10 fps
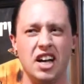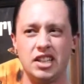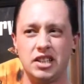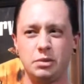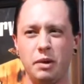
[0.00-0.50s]

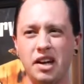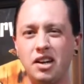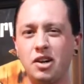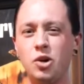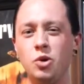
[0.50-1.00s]
a
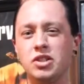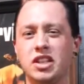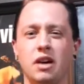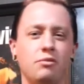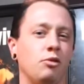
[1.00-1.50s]
spider who
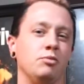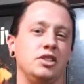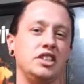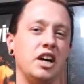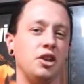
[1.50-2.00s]
has come from
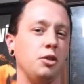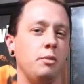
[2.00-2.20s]
South